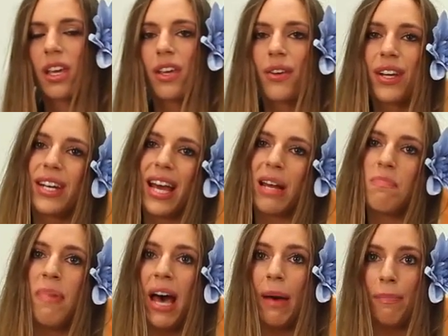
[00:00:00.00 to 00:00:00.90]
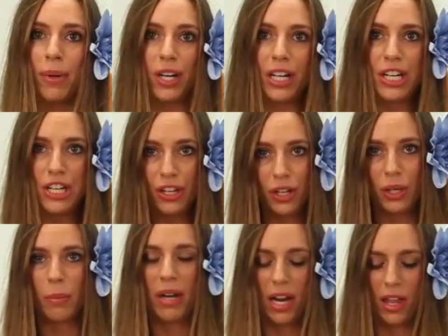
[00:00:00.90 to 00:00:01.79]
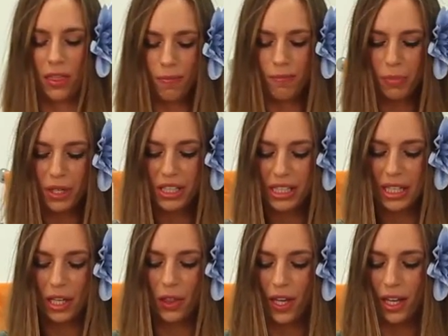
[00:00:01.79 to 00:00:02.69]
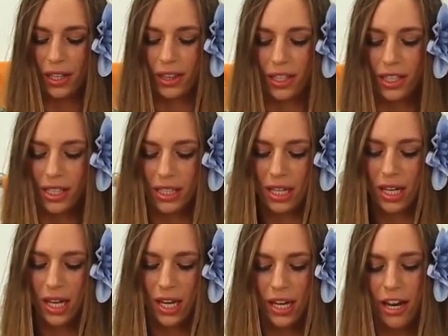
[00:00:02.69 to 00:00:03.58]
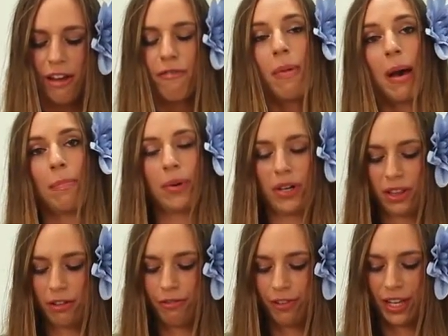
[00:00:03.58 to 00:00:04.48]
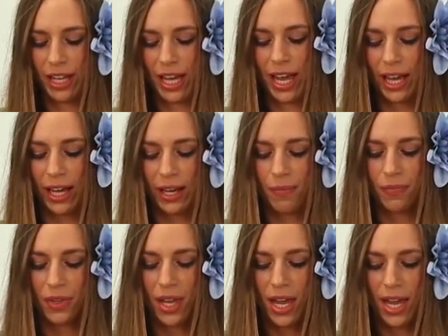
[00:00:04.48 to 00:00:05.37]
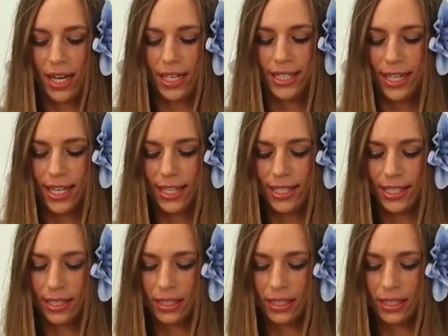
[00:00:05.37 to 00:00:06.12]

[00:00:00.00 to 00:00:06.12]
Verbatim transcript: You can add pepper too, but I personally think there's enough pepper in the filling and it does